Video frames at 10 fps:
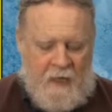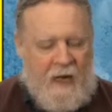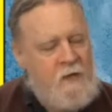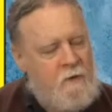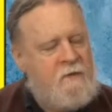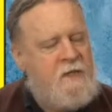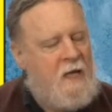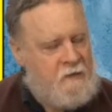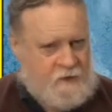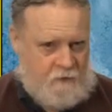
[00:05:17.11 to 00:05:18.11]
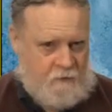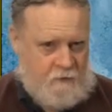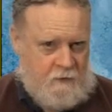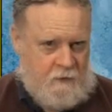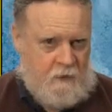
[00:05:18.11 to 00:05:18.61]
Anyone who tells you
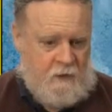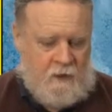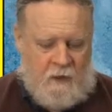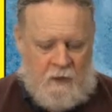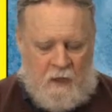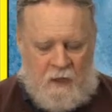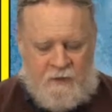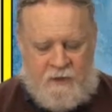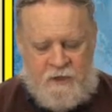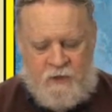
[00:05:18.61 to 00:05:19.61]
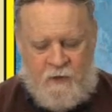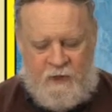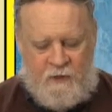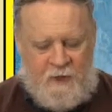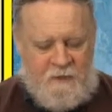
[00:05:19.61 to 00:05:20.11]
that this
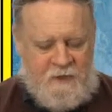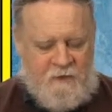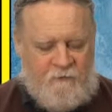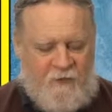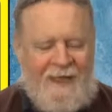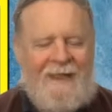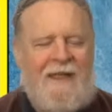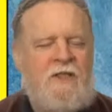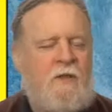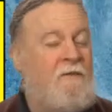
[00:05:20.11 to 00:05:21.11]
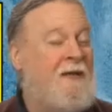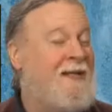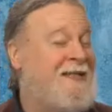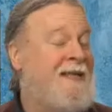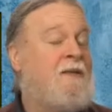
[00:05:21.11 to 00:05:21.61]
treaty limits, violates, or even
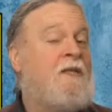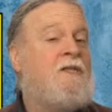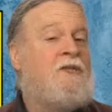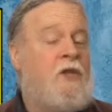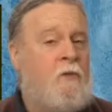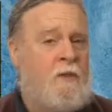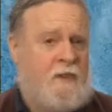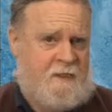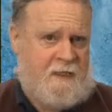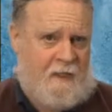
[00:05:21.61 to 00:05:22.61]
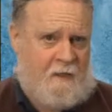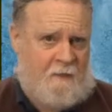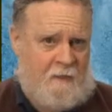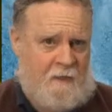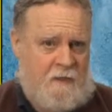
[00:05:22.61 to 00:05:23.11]
has anything to do with the Second
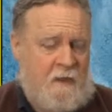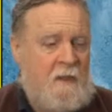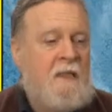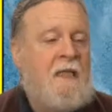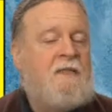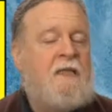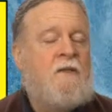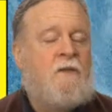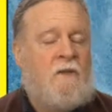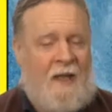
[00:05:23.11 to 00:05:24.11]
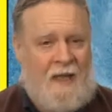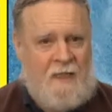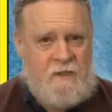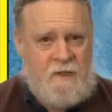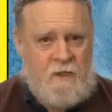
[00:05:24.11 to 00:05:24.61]
Amendment is either
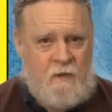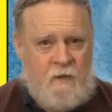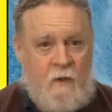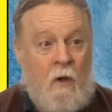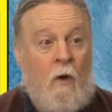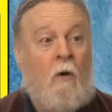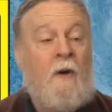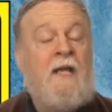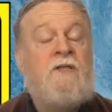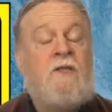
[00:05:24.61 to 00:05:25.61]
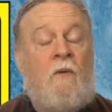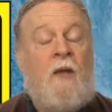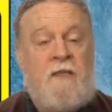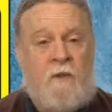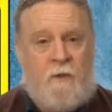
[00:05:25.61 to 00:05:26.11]
lying to you or has no
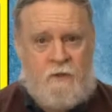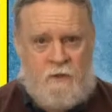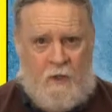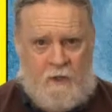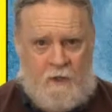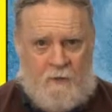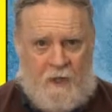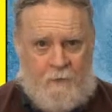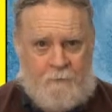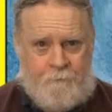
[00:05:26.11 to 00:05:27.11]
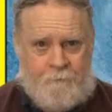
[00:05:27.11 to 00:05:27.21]
idea what they're talking about.